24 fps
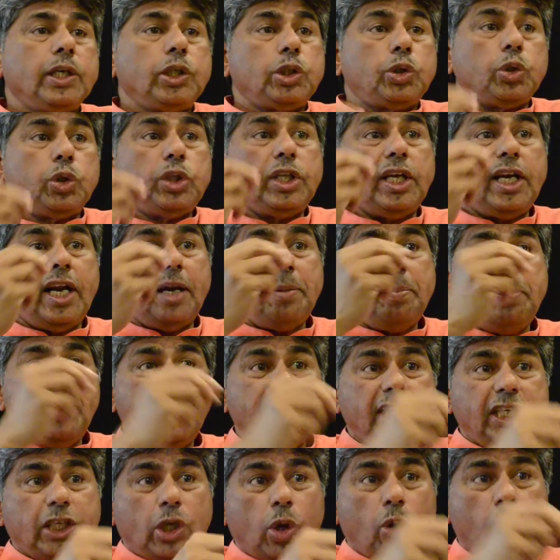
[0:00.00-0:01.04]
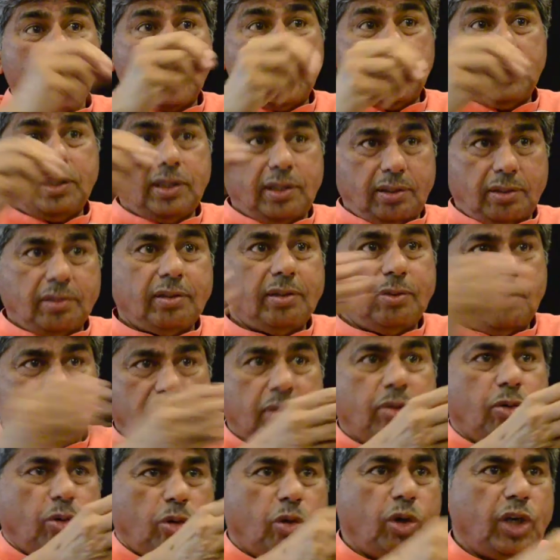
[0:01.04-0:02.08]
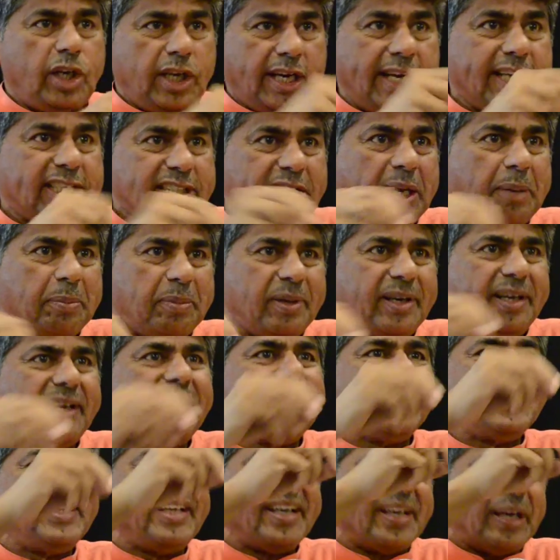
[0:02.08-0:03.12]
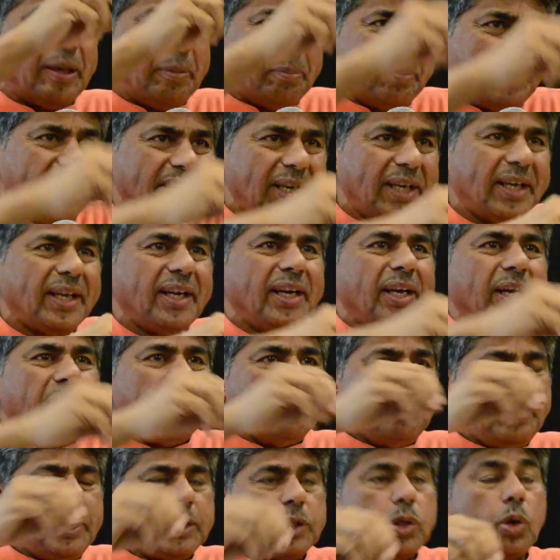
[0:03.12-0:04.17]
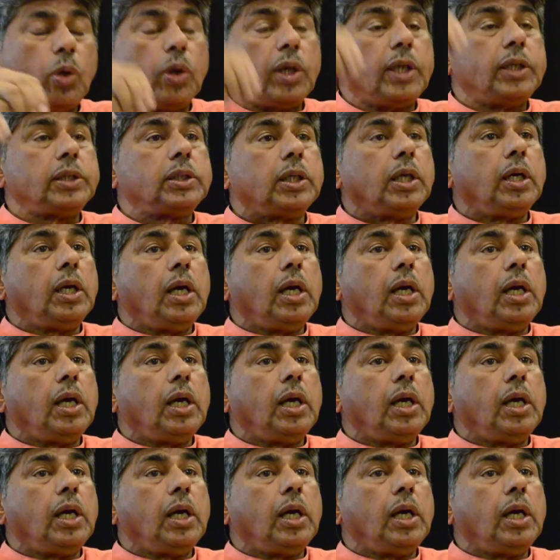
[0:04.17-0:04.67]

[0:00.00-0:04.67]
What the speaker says: So there are many slogans, only an example. There are many slogans.